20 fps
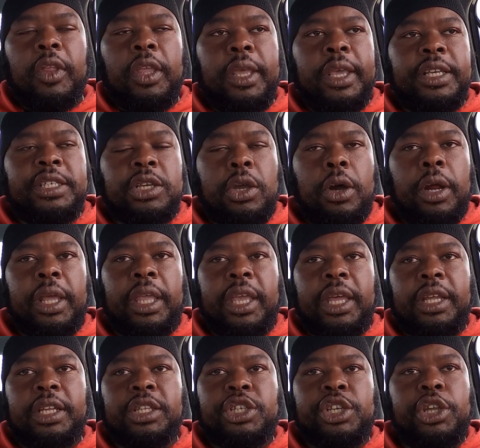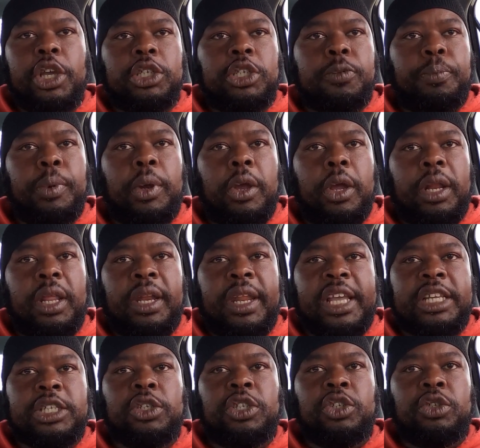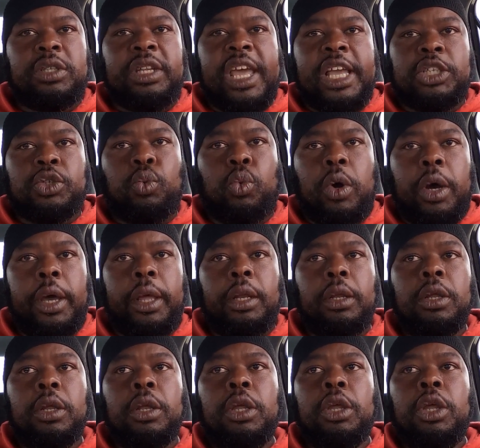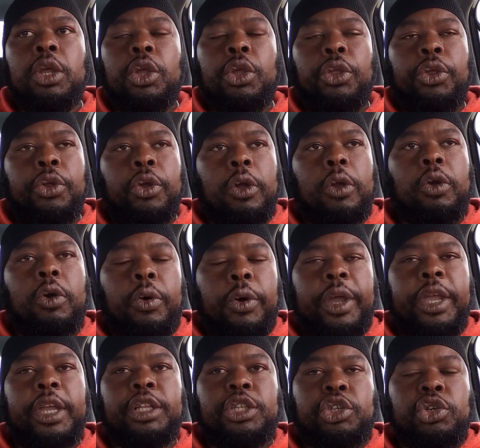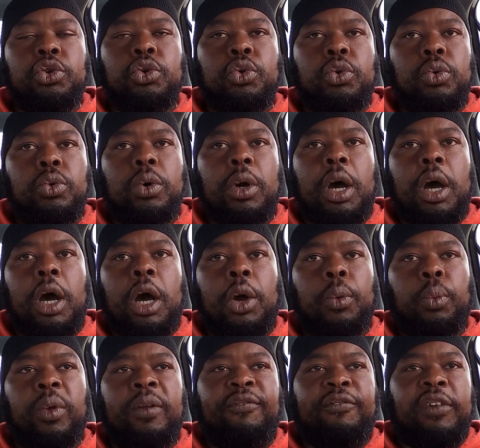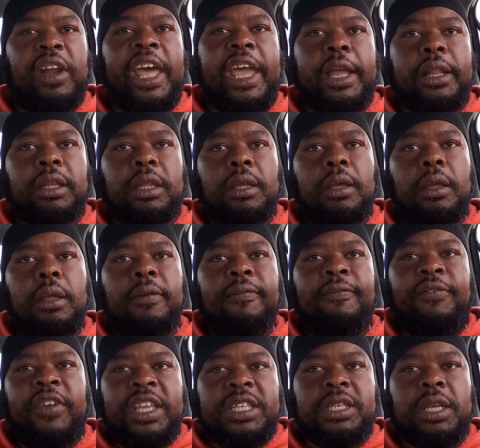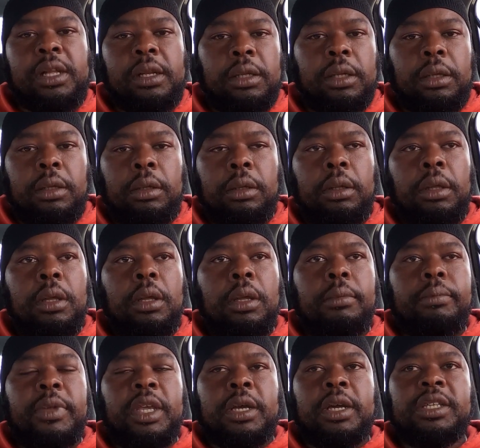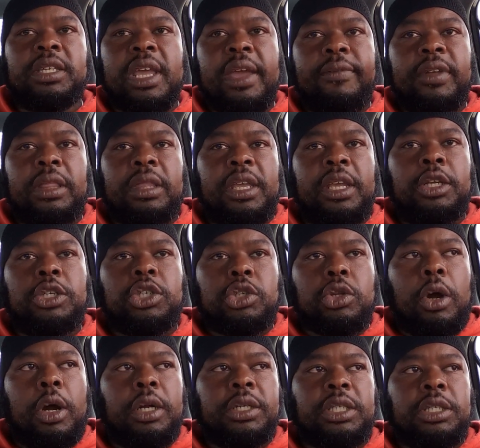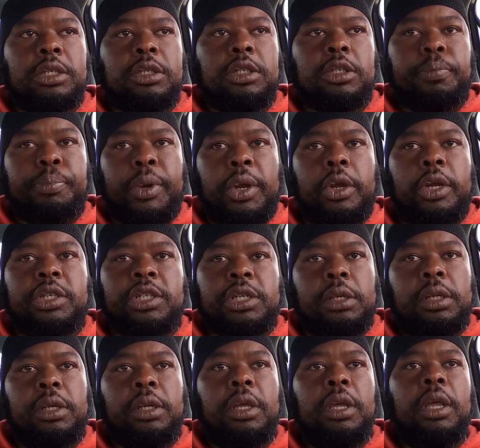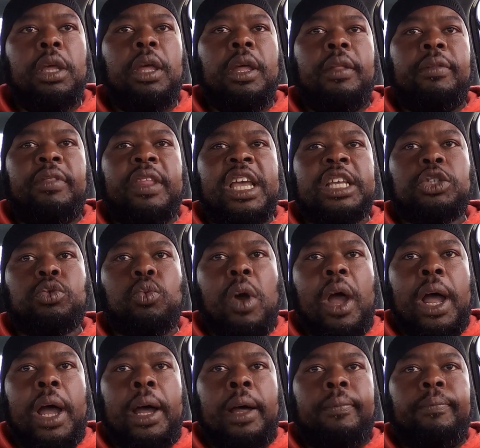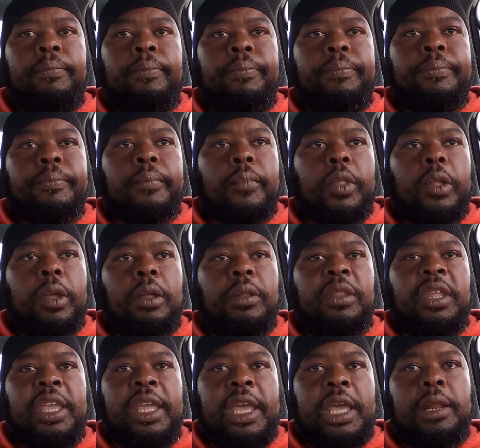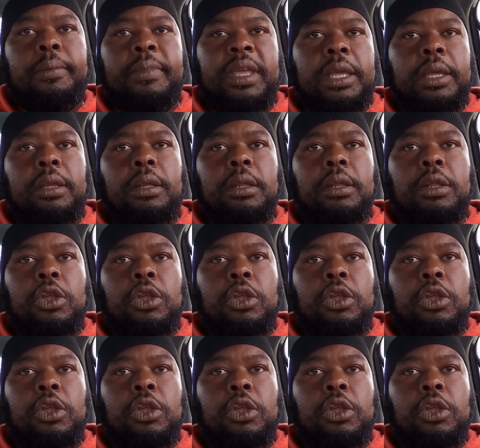it's gonna get into your spirit, and that's what you're going to reflect physically, because everything starts spiritually. That's why the enemy,